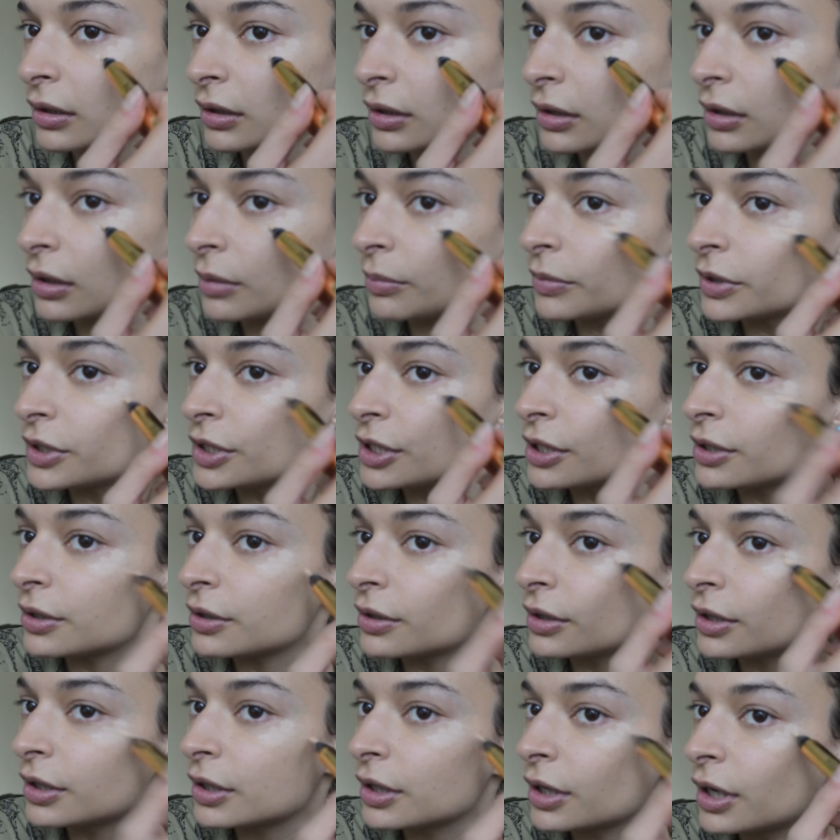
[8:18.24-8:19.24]
Number 2
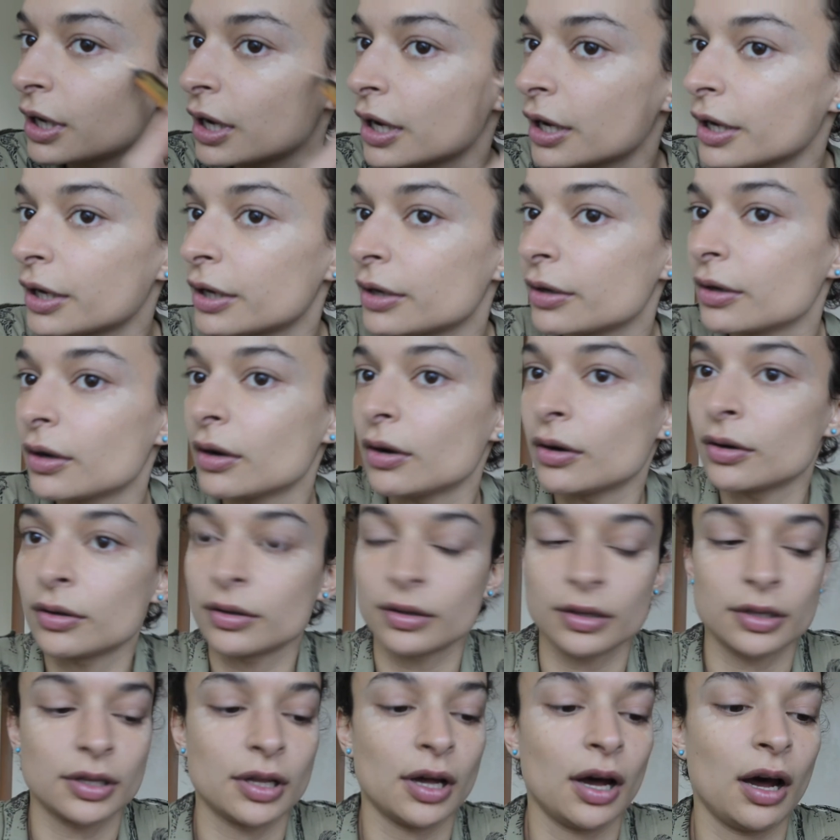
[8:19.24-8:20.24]
can go
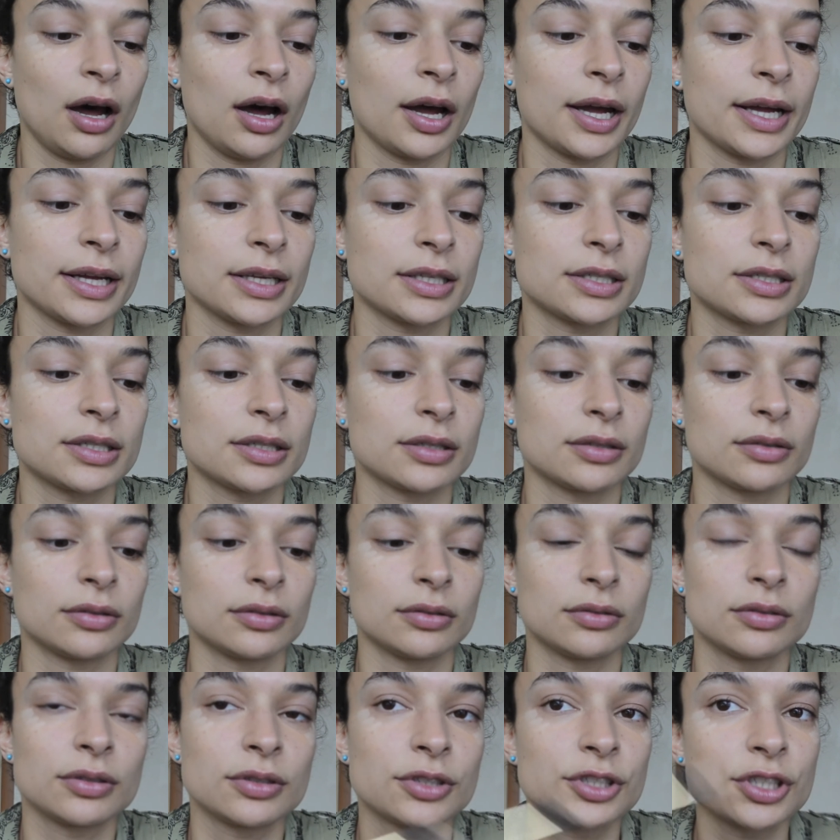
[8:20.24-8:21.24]
on the height
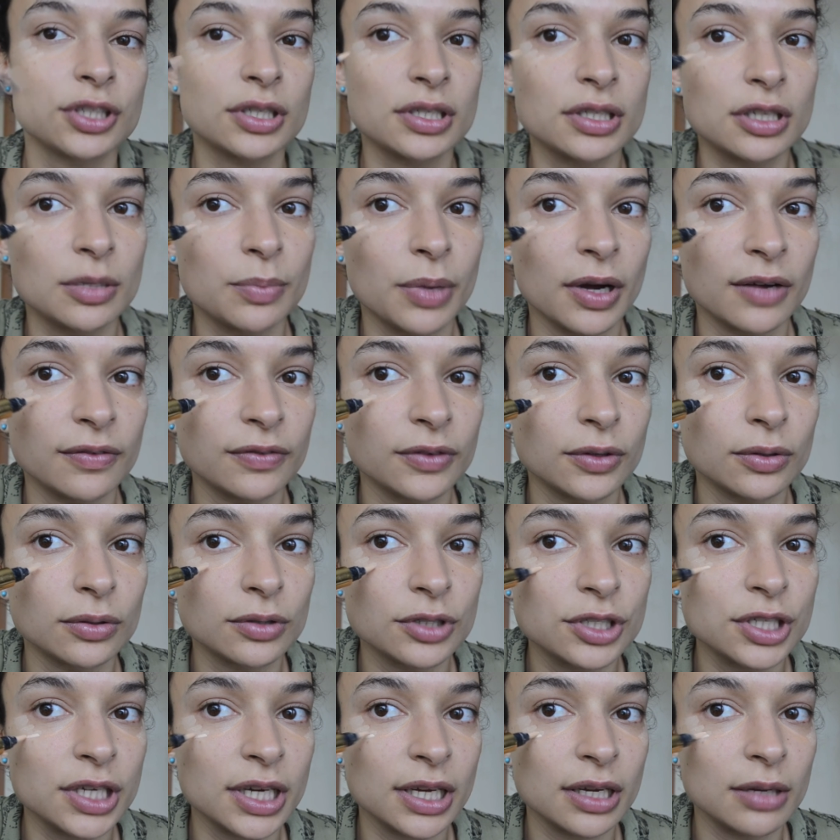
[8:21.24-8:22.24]
just above your
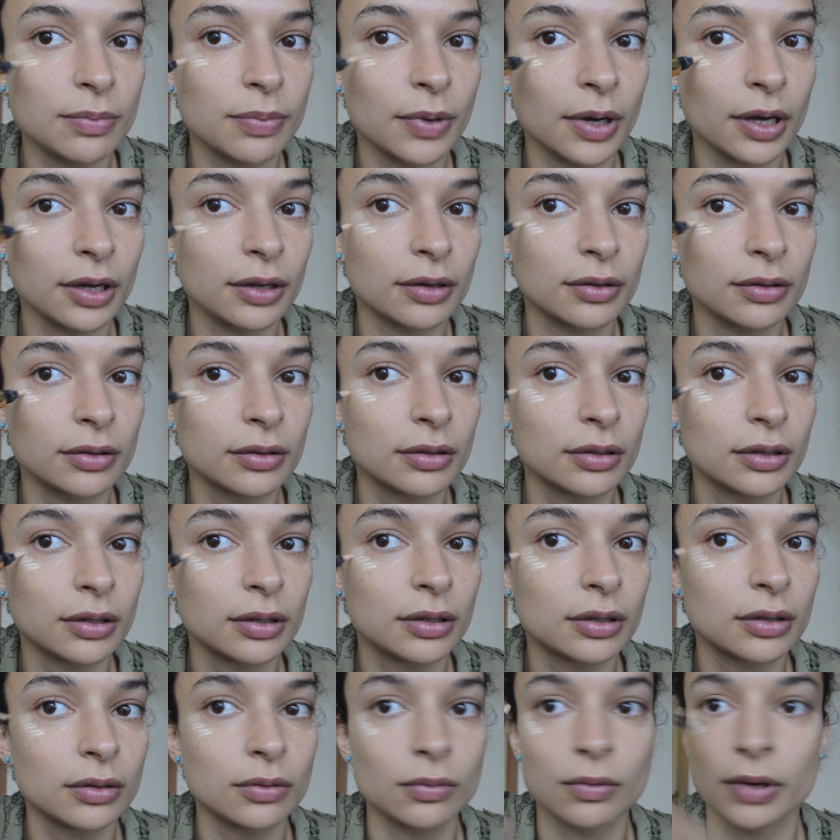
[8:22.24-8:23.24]
cheekbone,
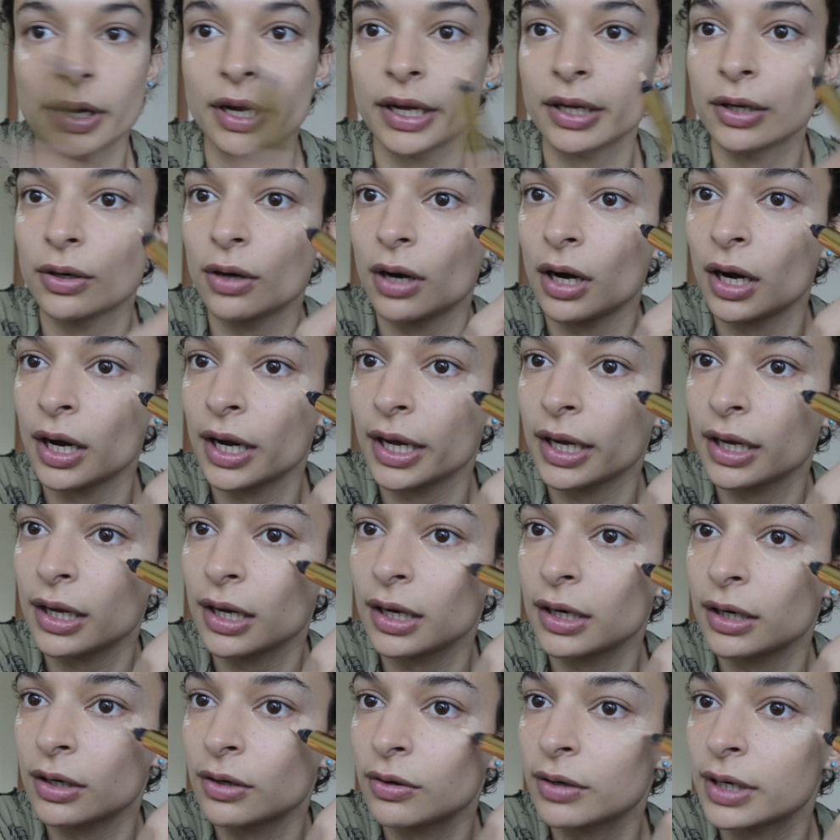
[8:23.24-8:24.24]
where your eye
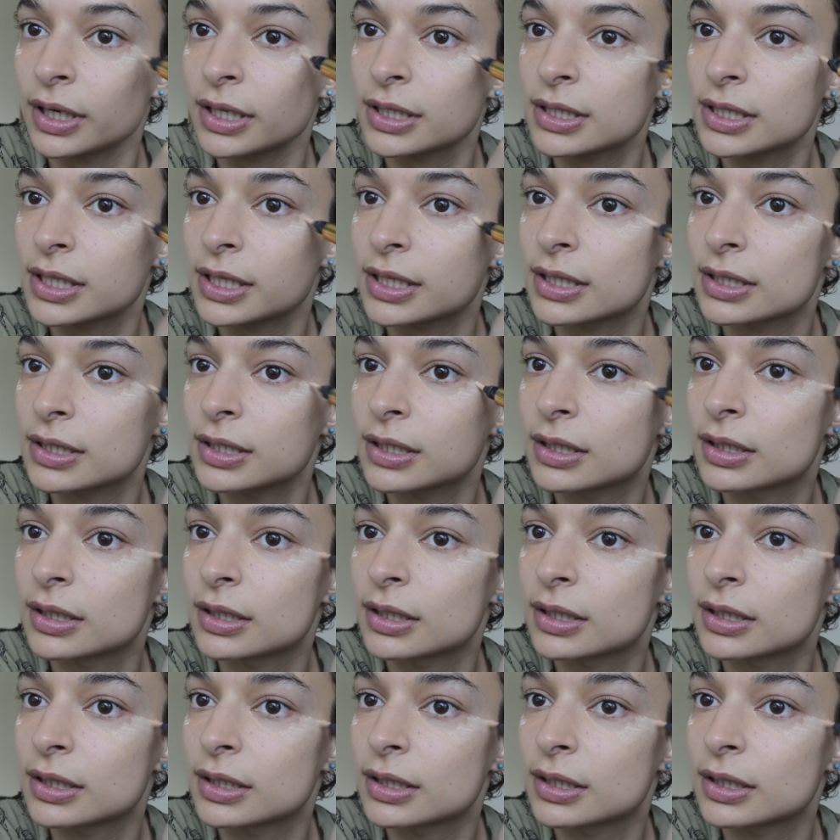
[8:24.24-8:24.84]
kind of creases.